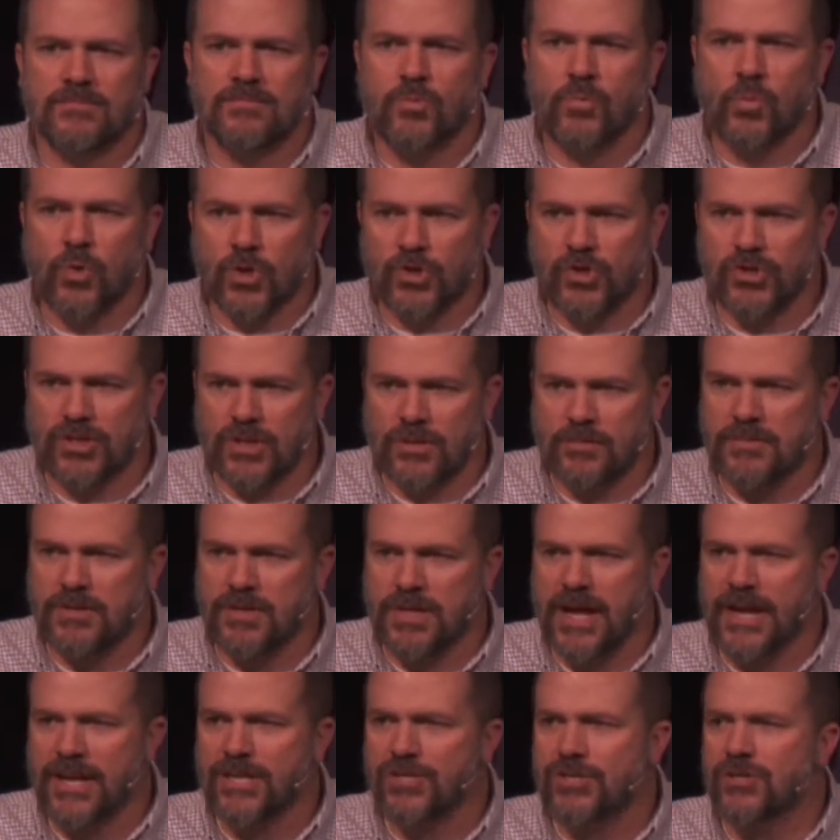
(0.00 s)
worshiped
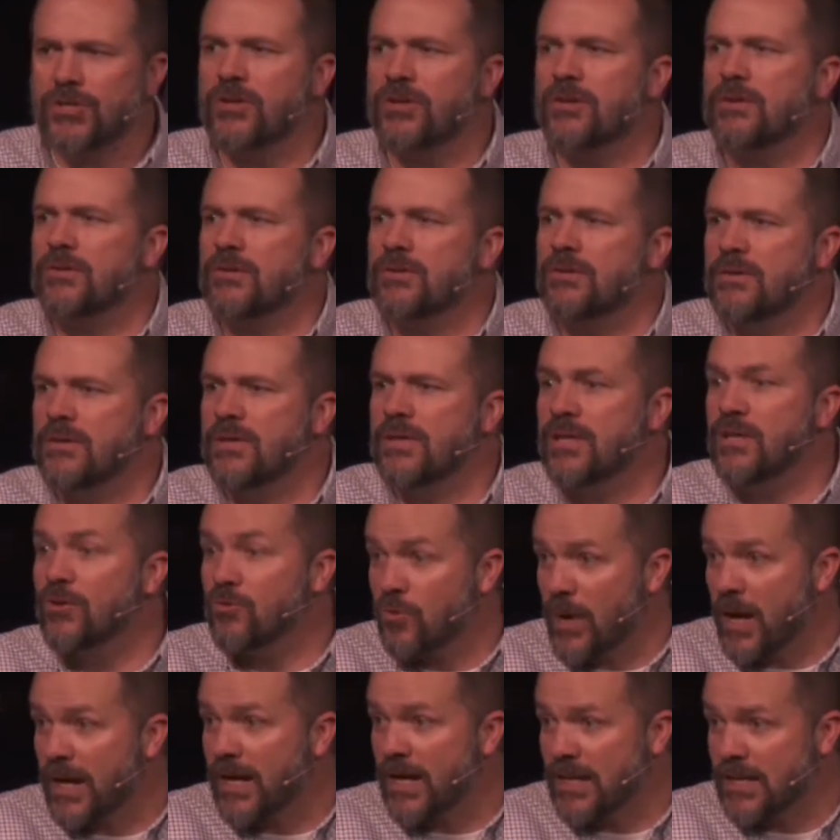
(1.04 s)
nature. He
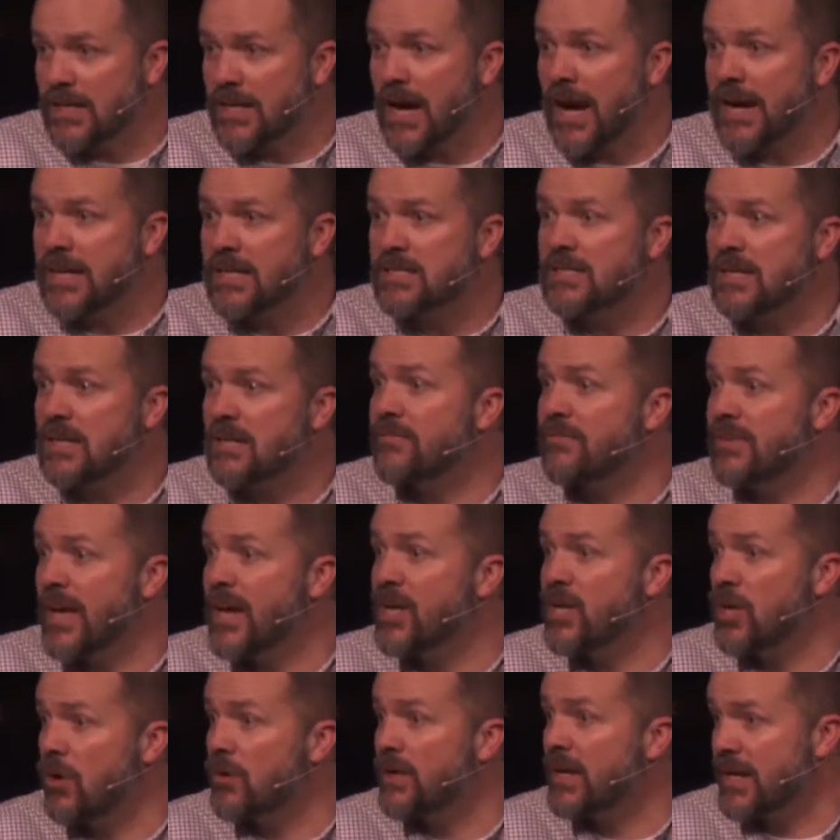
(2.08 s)
recognized that if they
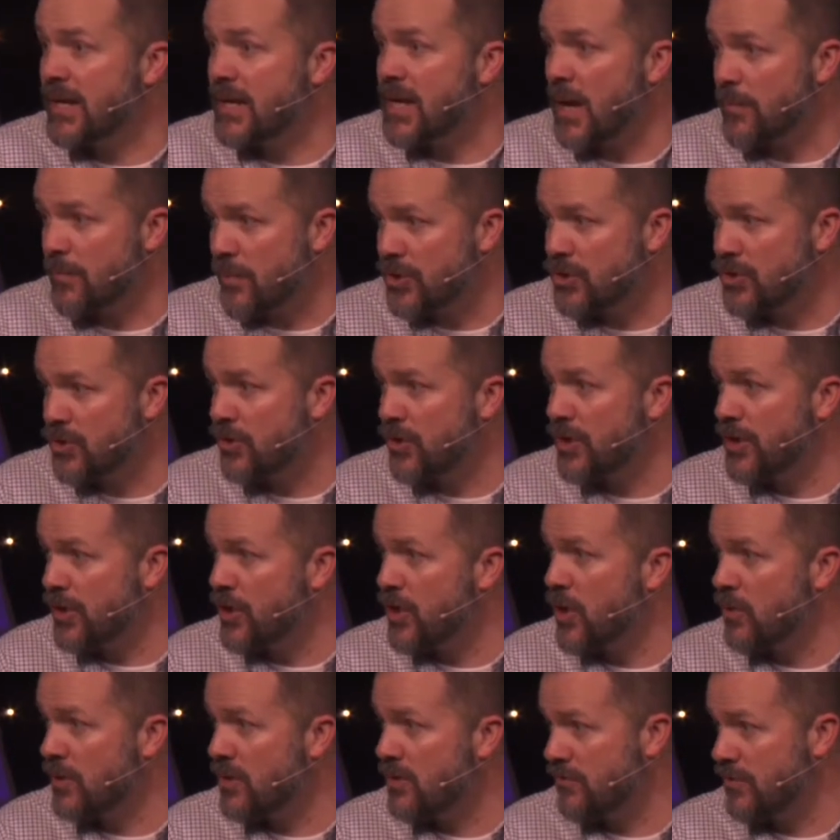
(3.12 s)
don't get an opportunity to
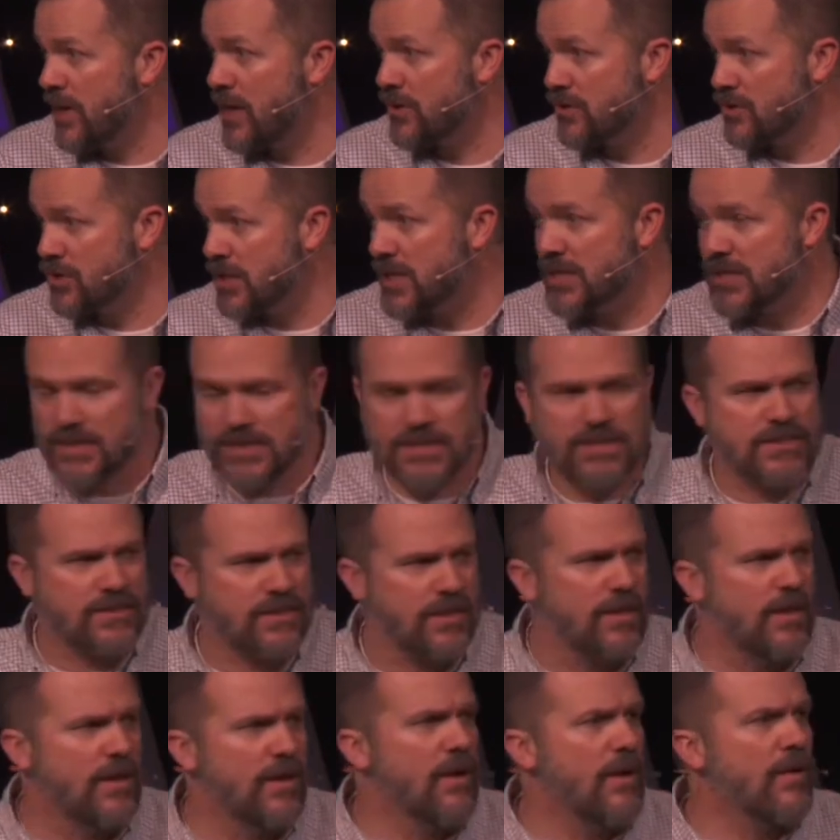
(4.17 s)
know and to follow Jesus,
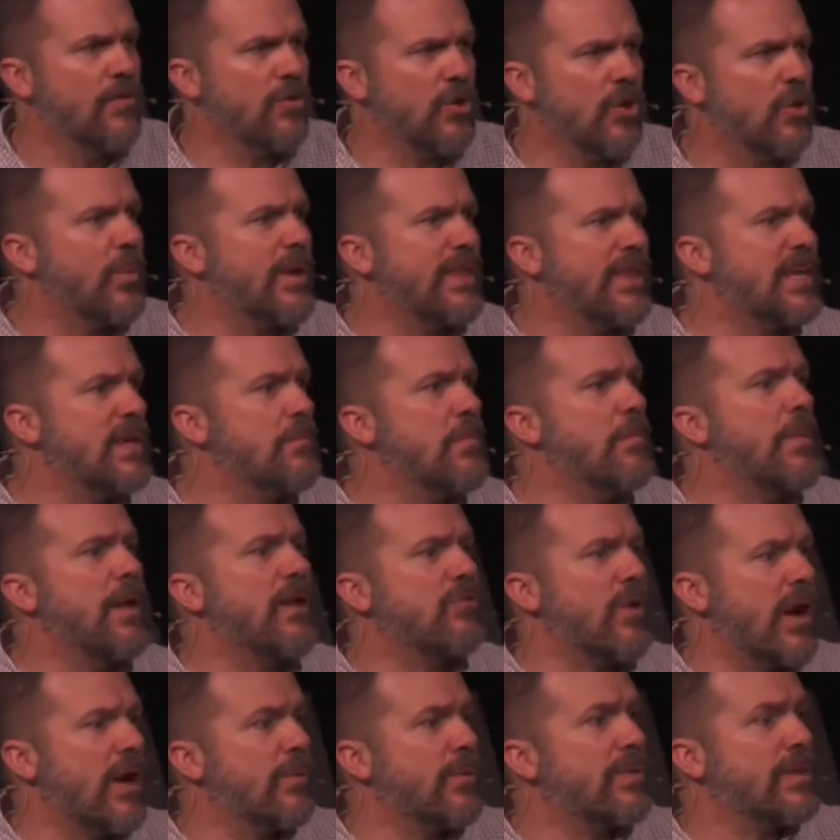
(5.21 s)
the only way they can be made
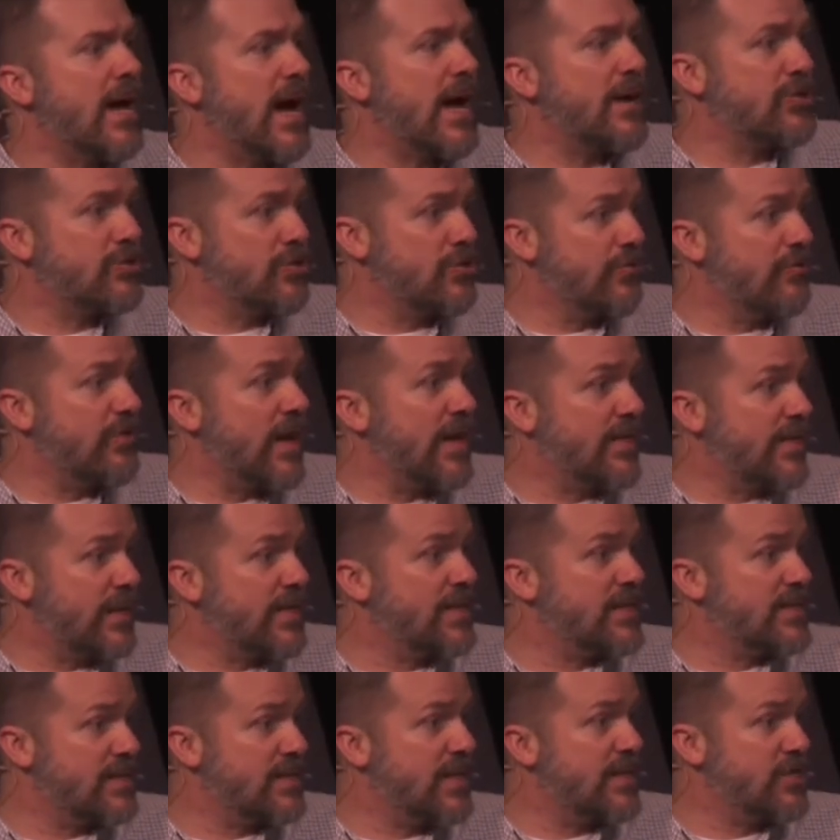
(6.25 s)
right with God is through faith in
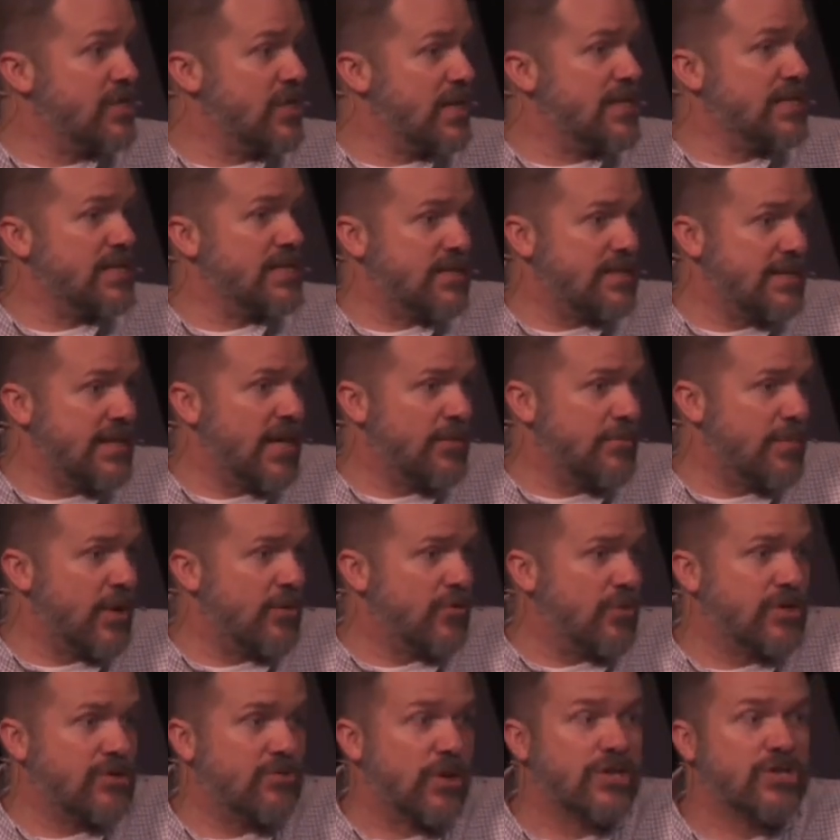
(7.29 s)
his son Jesus. The death, burial, and
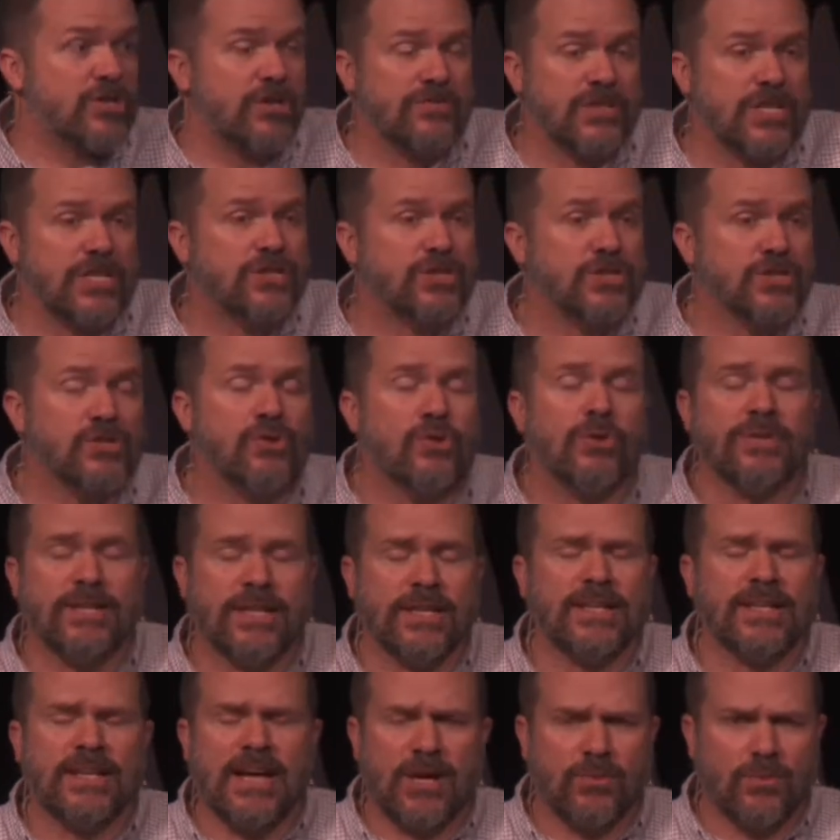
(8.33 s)
resurrection of Jesus is the only thing
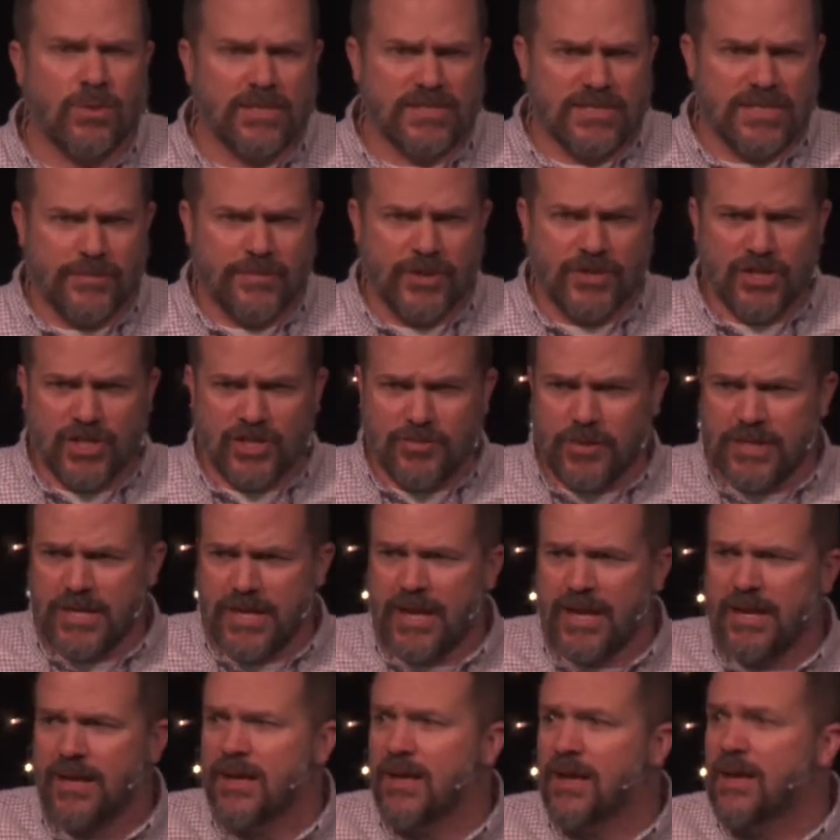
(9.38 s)
that God will accept on Judgment
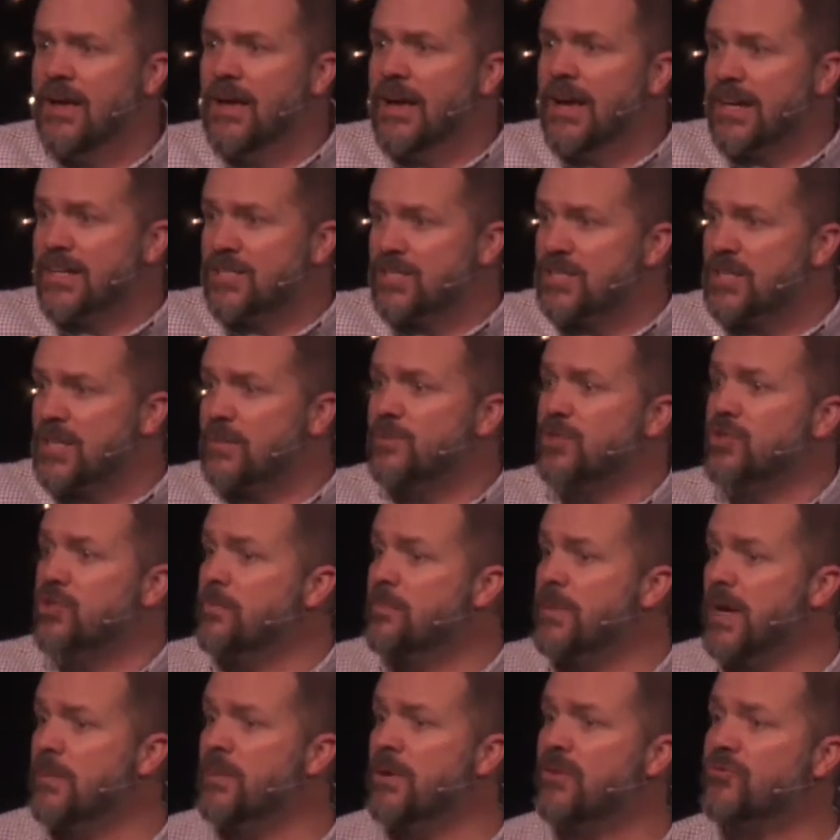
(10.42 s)
Day as a substitute
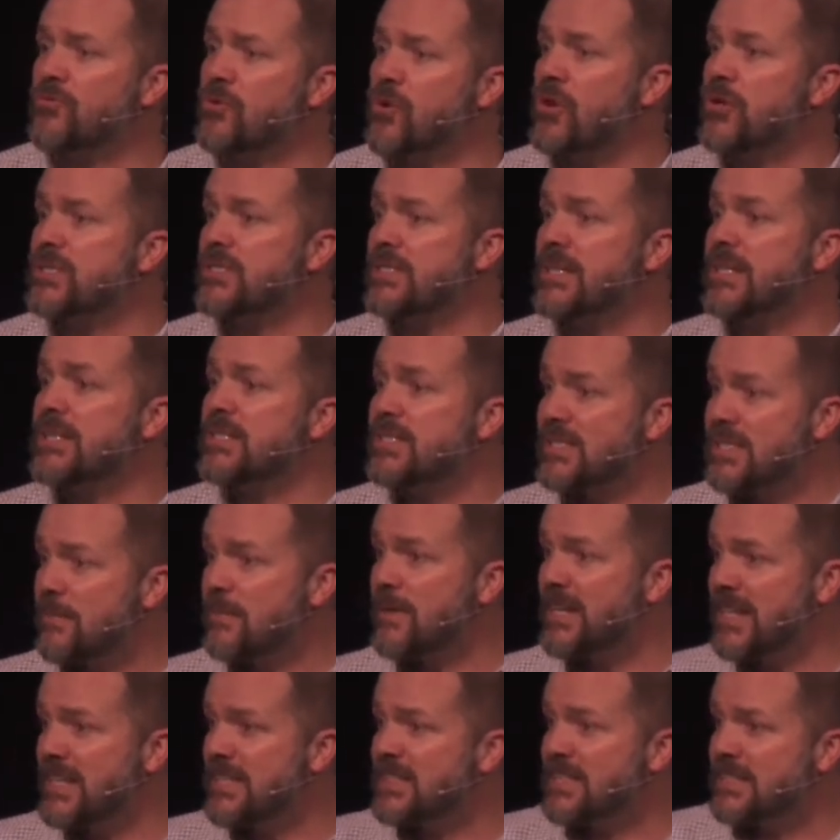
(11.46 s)
payment for our sins.
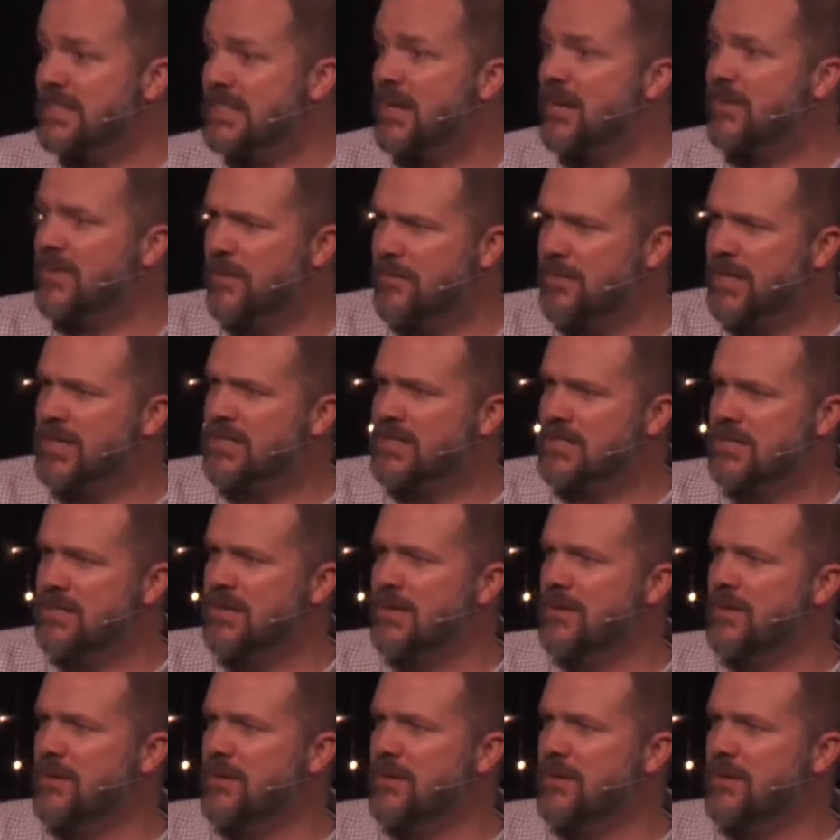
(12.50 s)
Somebody needs to tell them this.